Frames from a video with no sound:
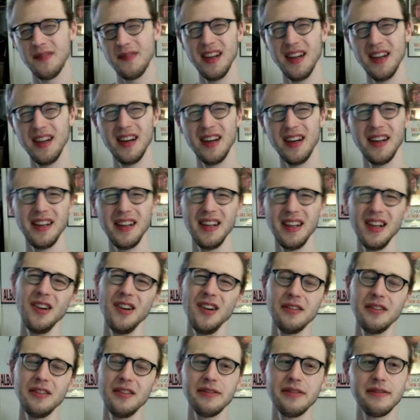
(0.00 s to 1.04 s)
uh, you
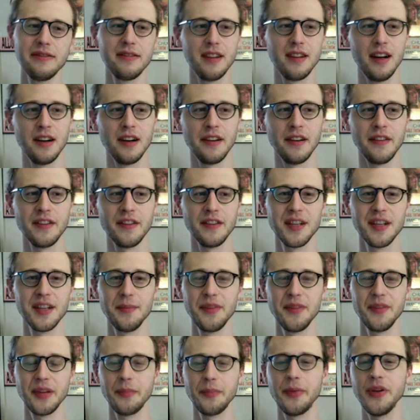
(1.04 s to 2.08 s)
know uh, there's
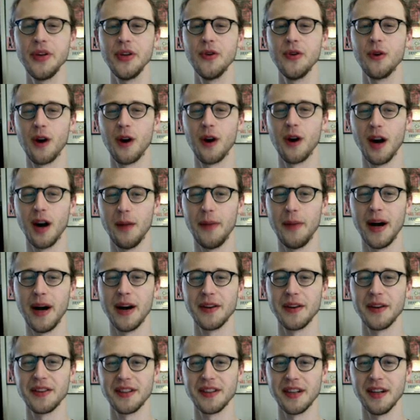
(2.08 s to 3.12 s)
something pure
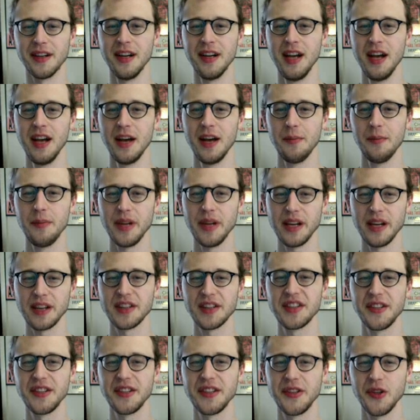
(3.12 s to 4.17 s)
about uh, being
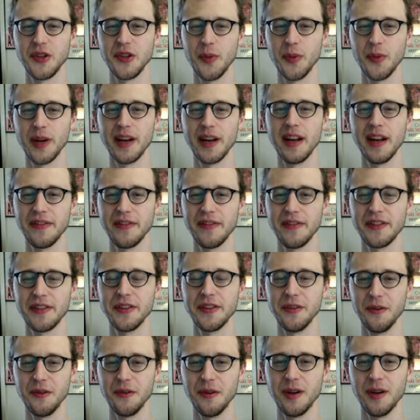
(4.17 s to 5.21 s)
stupid enough
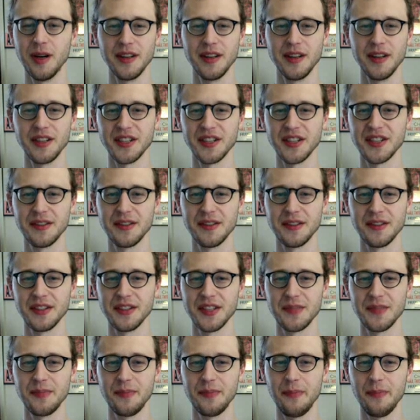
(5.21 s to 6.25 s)
to uh, just
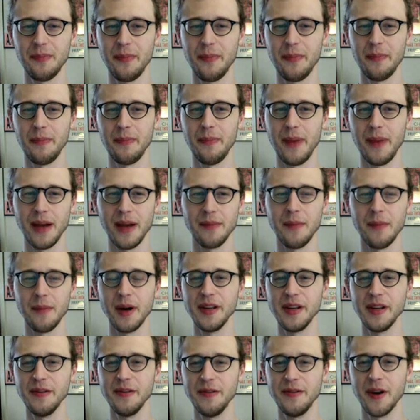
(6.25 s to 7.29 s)
spend
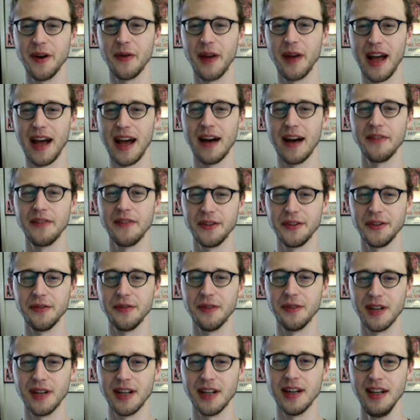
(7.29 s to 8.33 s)
money you don't have
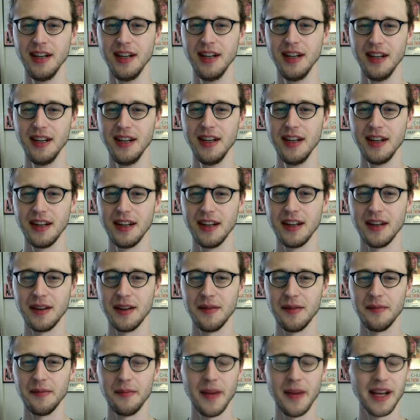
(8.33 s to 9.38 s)
to uh,
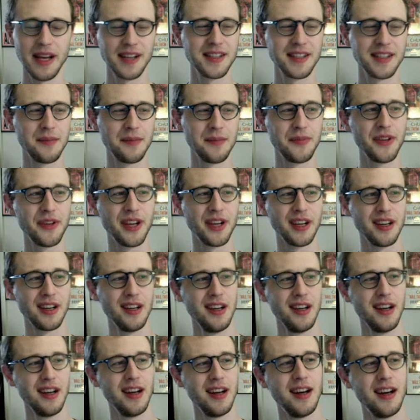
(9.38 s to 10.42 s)
uh, make something.
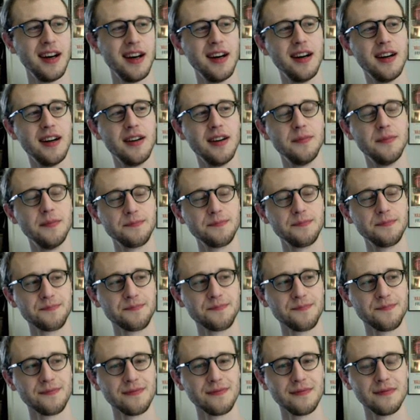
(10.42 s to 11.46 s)
Um,
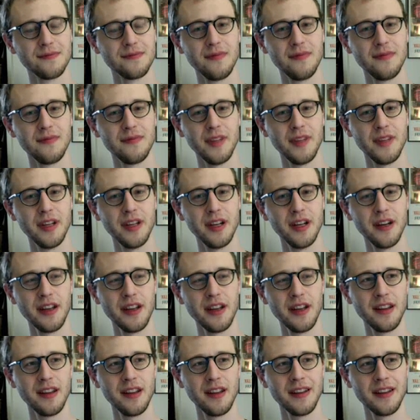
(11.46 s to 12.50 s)
you know
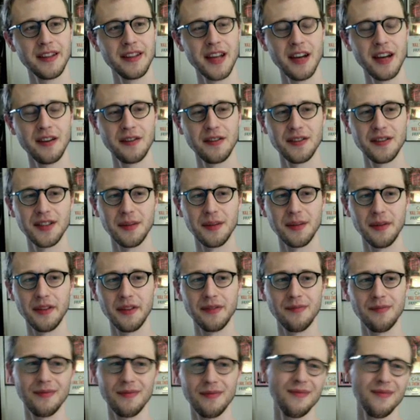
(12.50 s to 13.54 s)
that that's how some
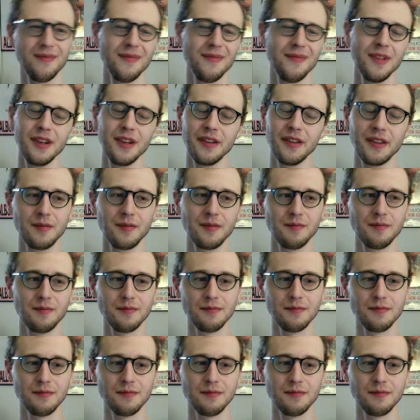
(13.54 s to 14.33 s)
of you know the